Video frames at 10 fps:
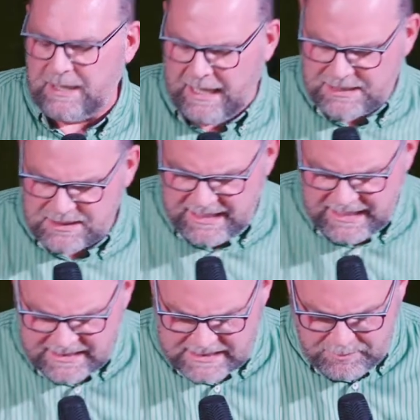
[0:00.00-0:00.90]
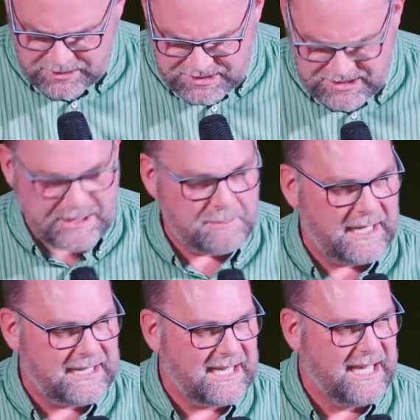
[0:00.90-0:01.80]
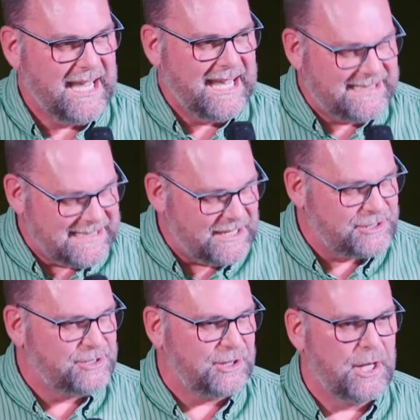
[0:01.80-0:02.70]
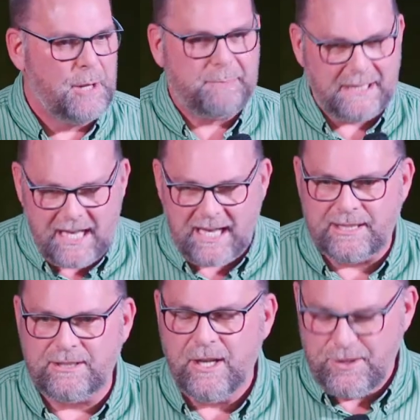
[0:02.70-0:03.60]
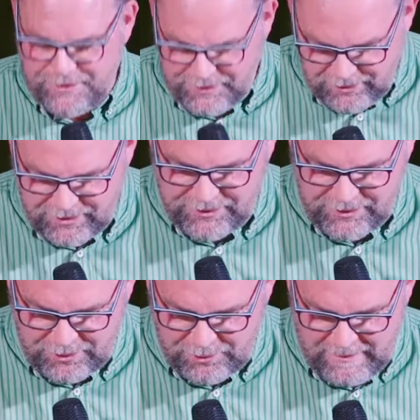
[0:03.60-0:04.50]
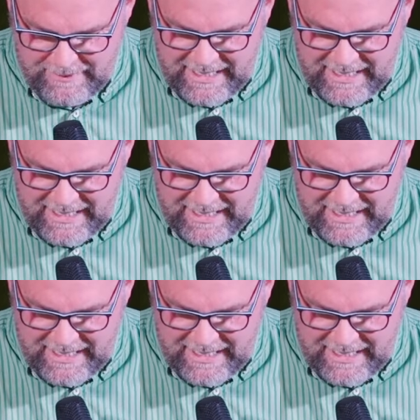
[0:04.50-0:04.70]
Actually, it is about systematic, intentional, planned, thought through